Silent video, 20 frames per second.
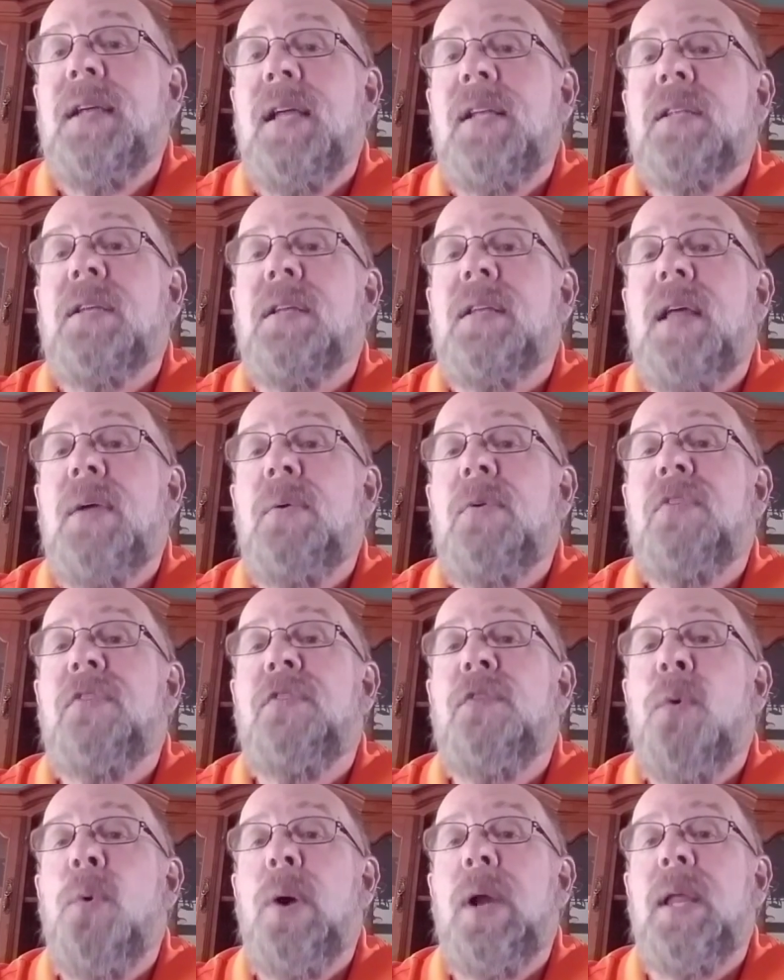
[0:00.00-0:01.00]
until they were
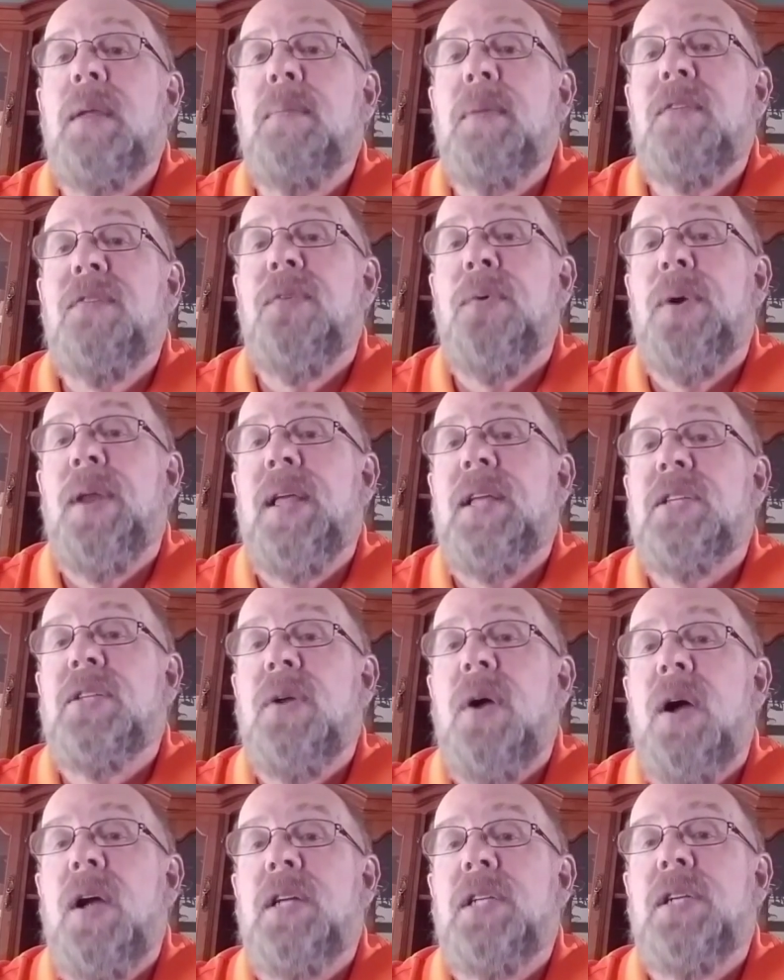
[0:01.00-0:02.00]
40 before they
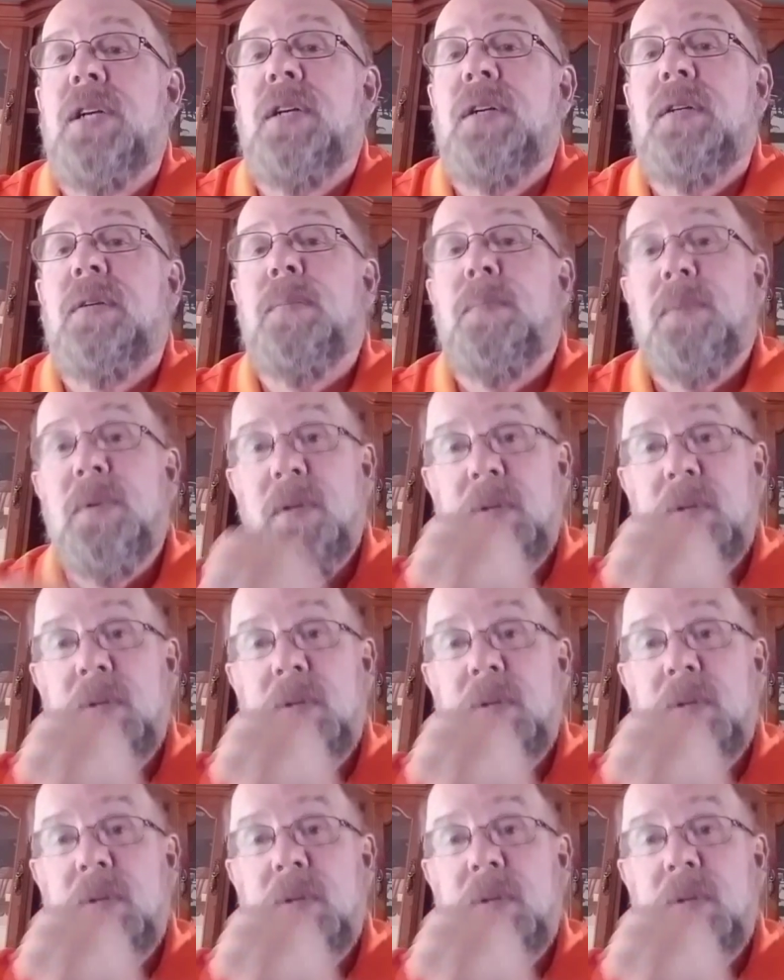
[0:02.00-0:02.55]
started to,